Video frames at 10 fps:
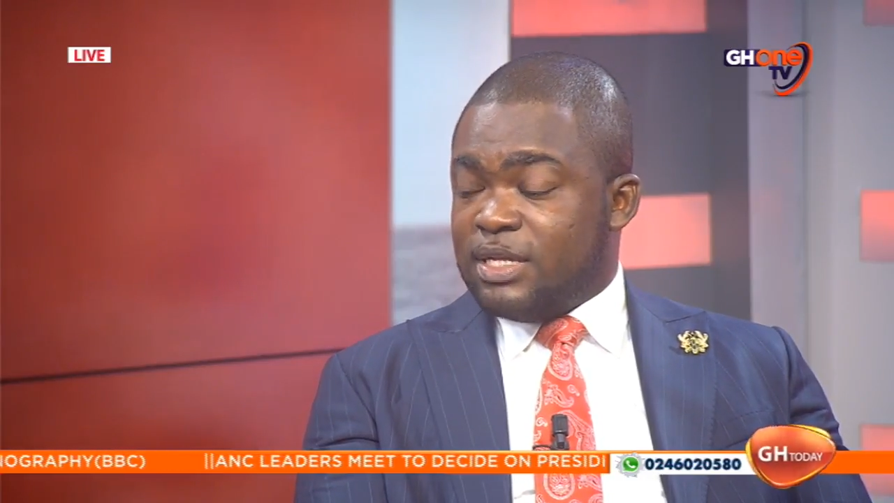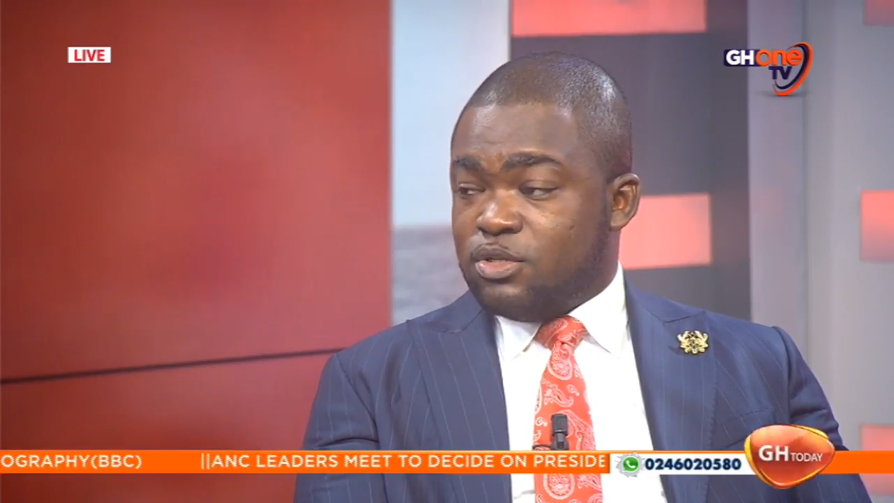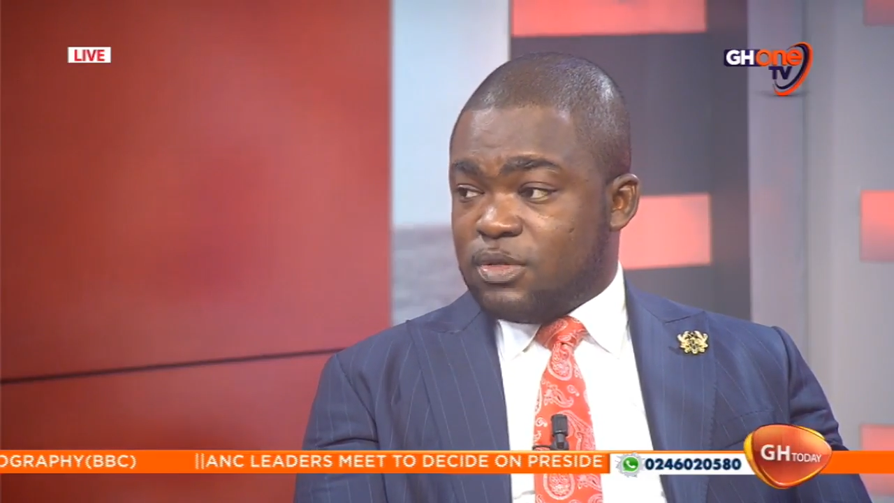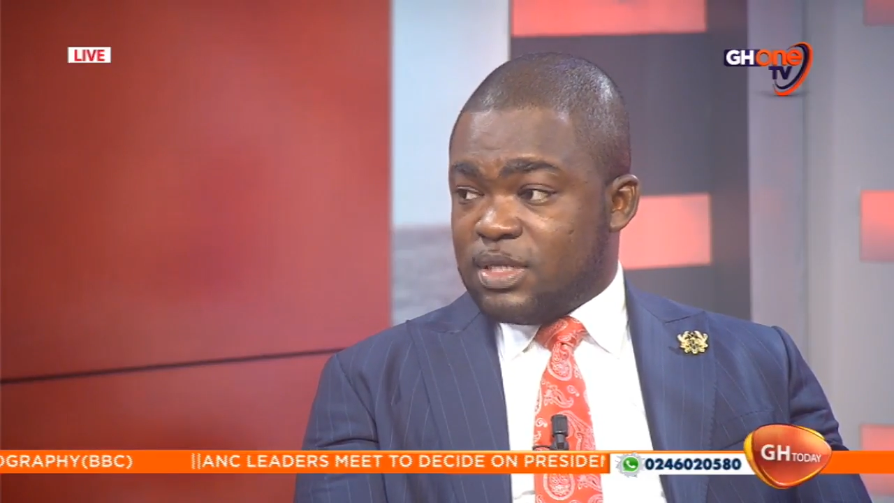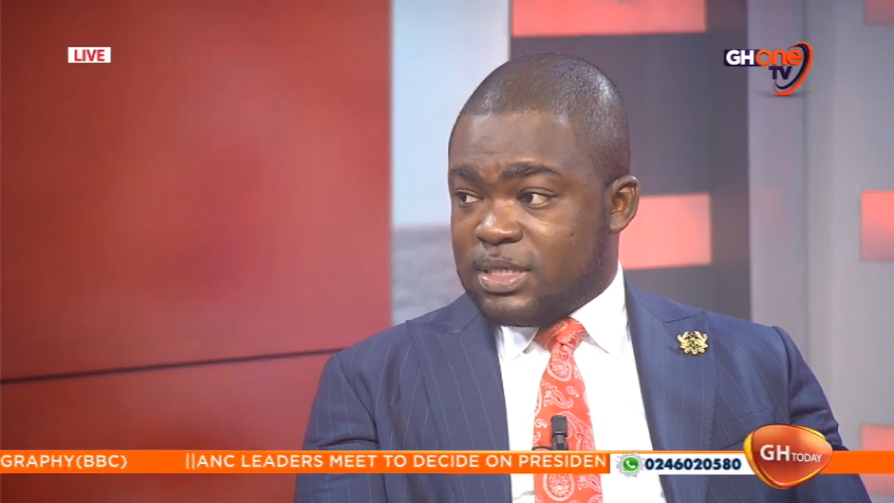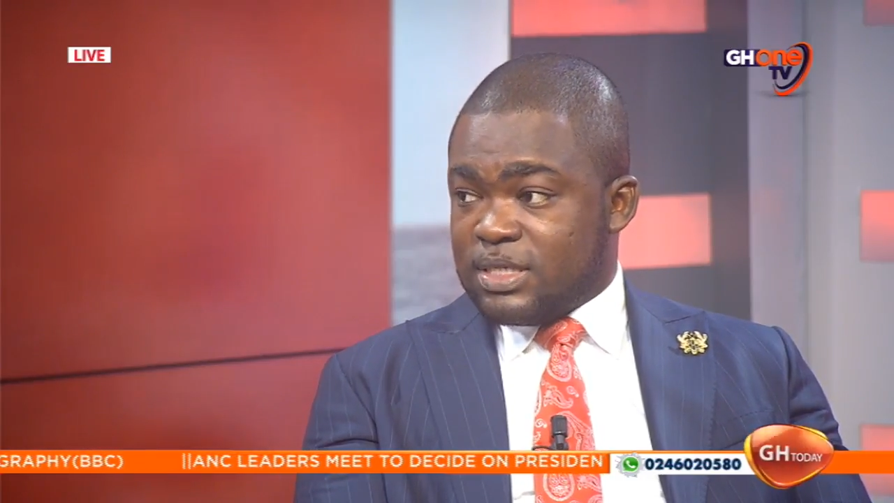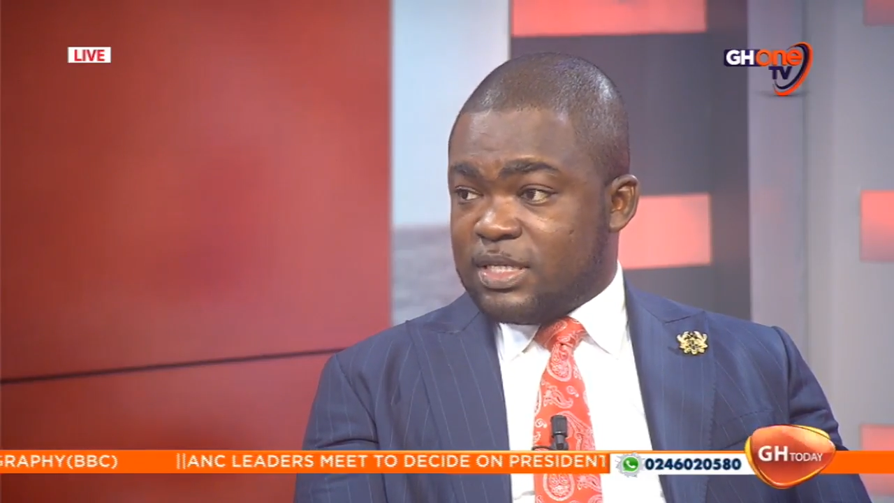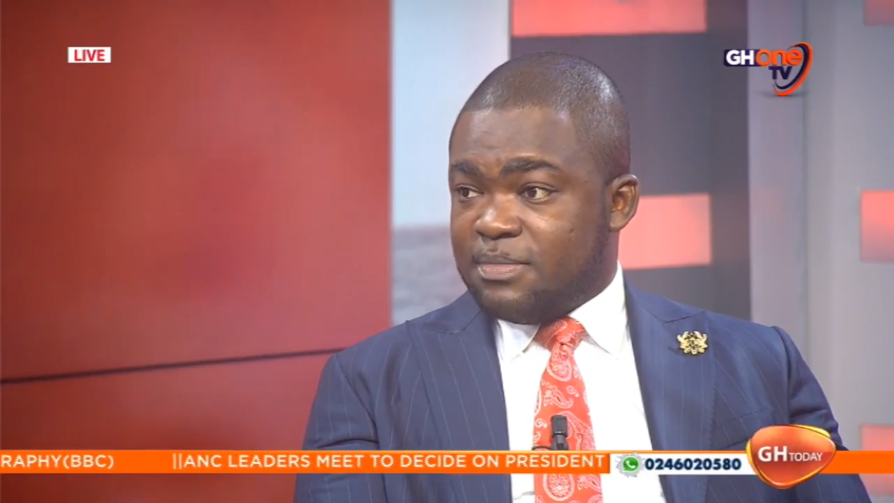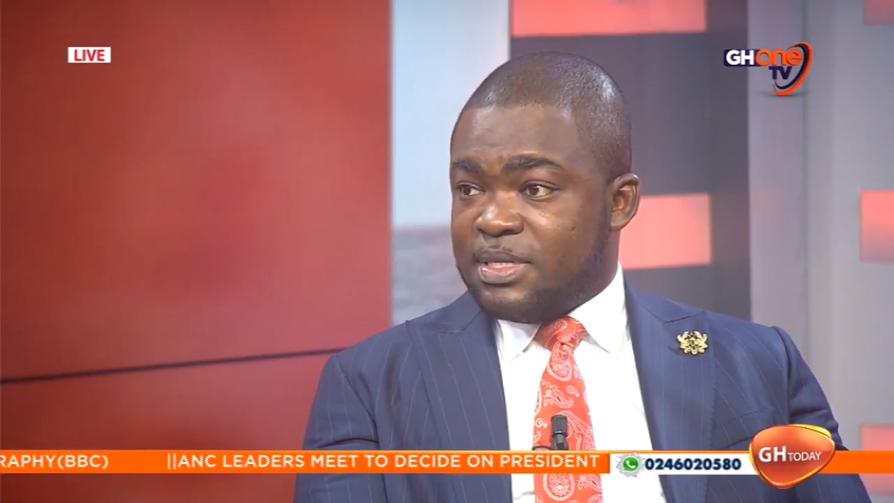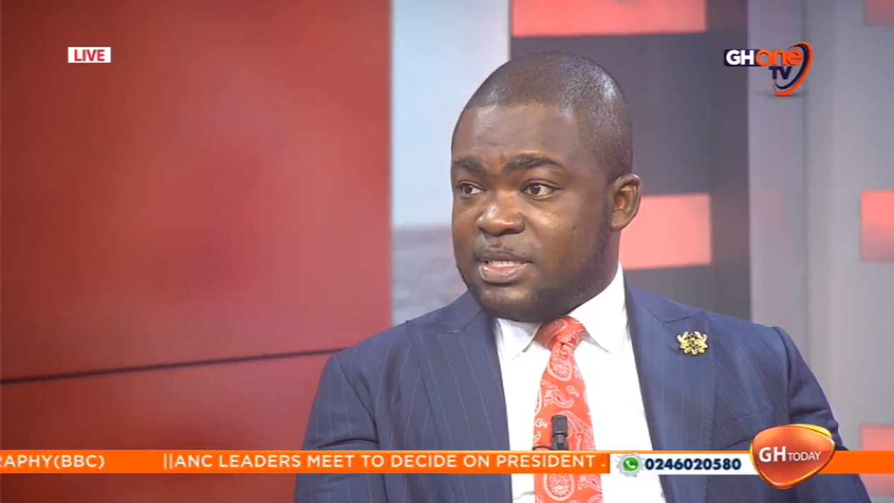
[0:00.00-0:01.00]
into the
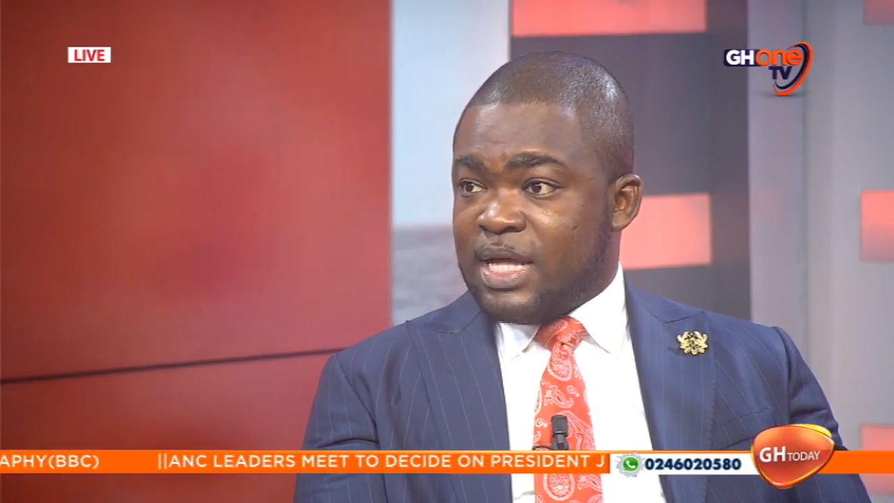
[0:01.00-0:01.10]
system is